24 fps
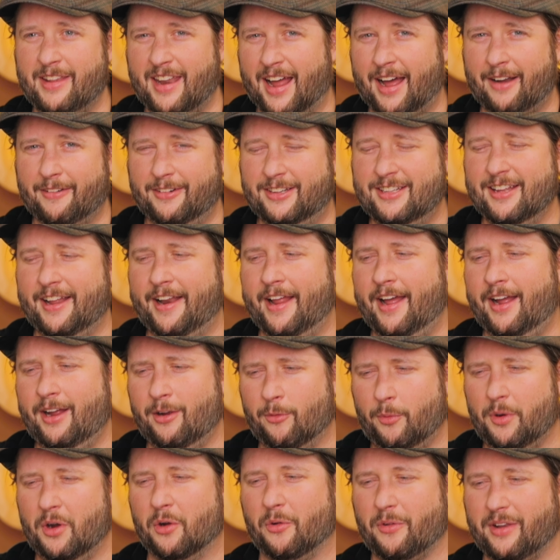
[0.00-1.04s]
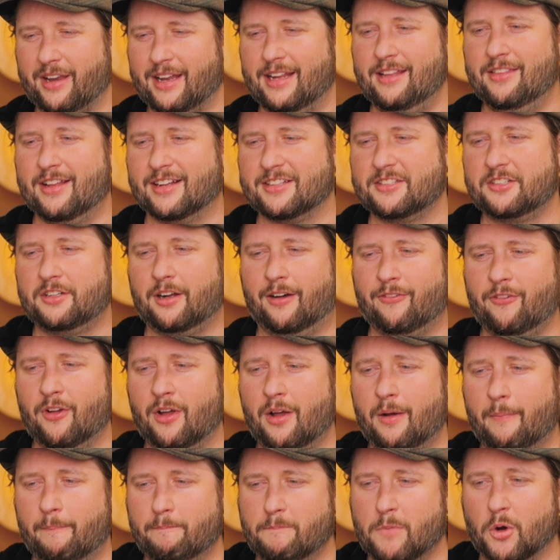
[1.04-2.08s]
Not today. We don't need that stuff.
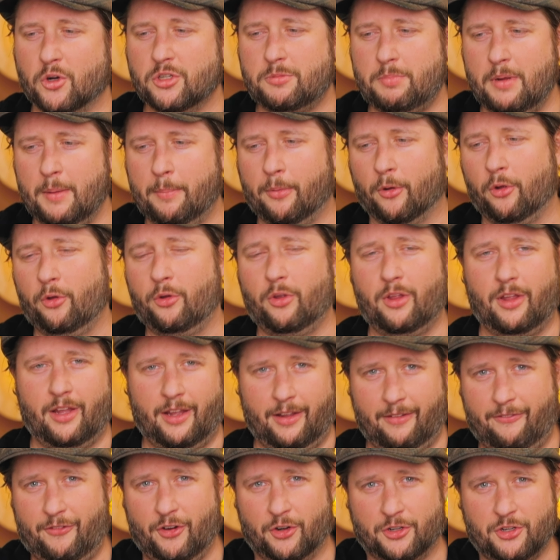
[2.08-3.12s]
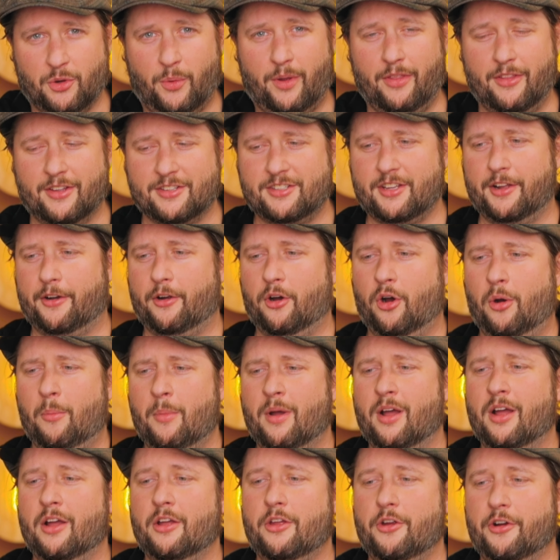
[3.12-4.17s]
Most people, if you're doing this at home,
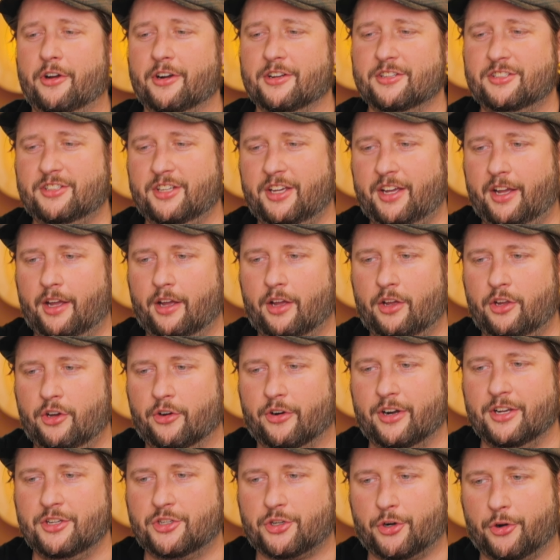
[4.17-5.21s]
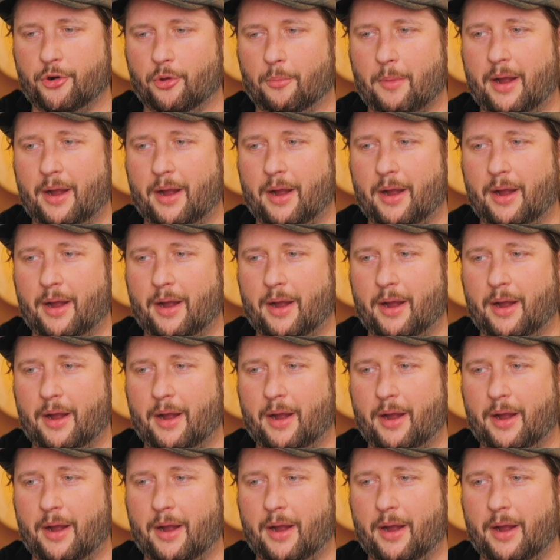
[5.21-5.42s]
you're going to see your internal